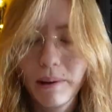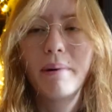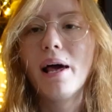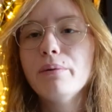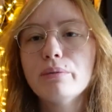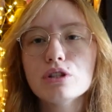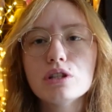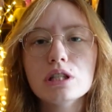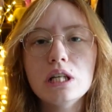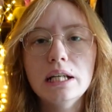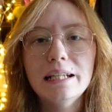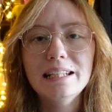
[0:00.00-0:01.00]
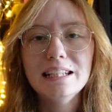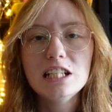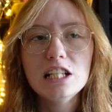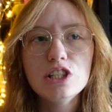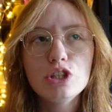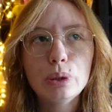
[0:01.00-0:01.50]
My plan was
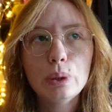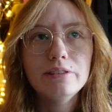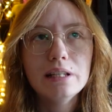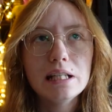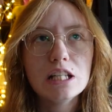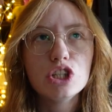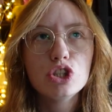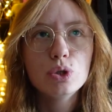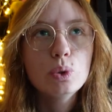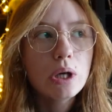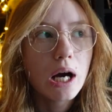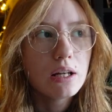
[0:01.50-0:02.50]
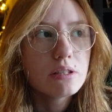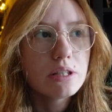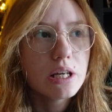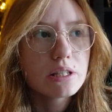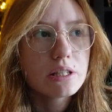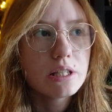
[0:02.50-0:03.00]
initially to finish 2 colors
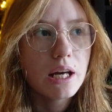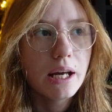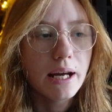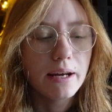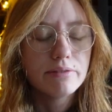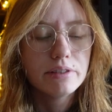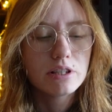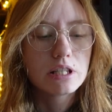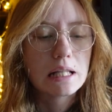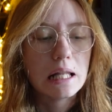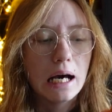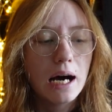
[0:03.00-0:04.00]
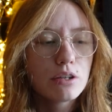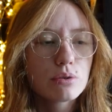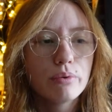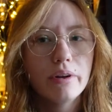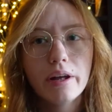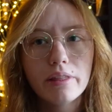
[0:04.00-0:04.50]
yesterday. I finished the last
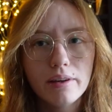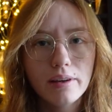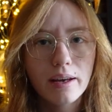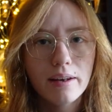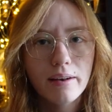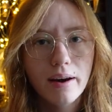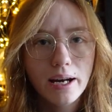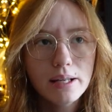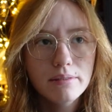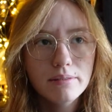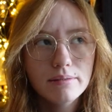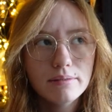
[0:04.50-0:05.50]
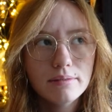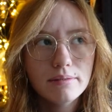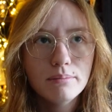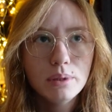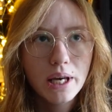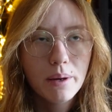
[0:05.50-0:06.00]
one, I think, at 9
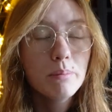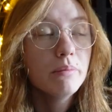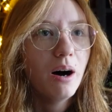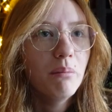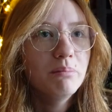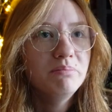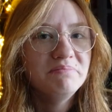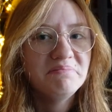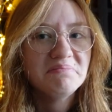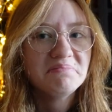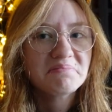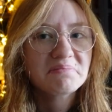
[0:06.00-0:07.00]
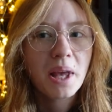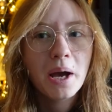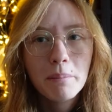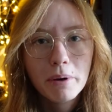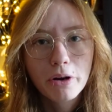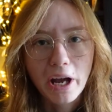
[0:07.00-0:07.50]
p.m.
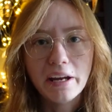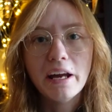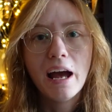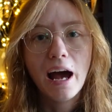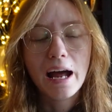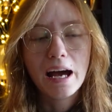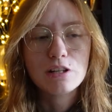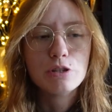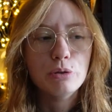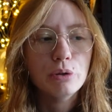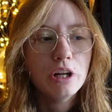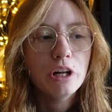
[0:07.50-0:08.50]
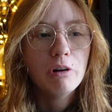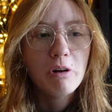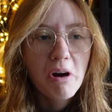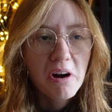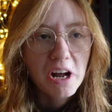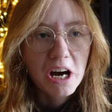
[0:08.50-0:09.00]
But okay, I had to
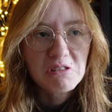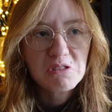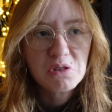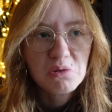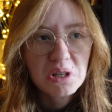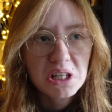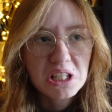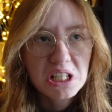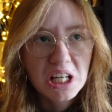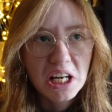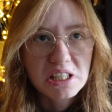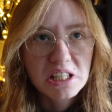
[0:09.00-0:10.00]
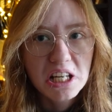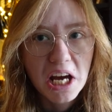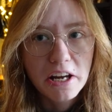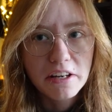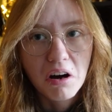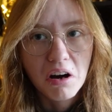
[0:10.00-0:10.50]
learn how to do it
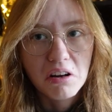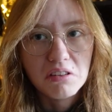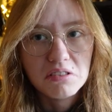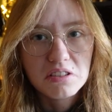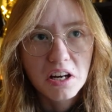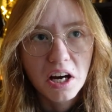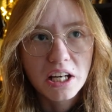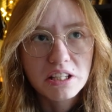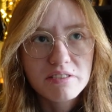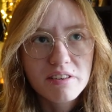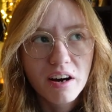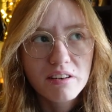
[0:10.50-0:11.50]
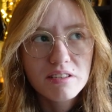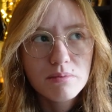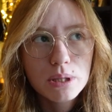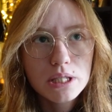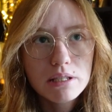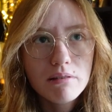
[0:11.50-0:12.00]
yesterday and I started a
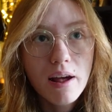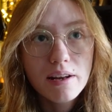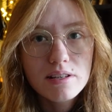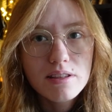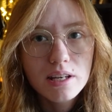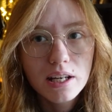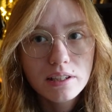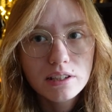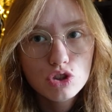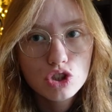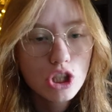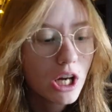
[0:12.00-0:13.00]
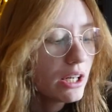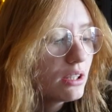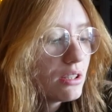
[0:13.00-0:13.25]
bit later than I do today.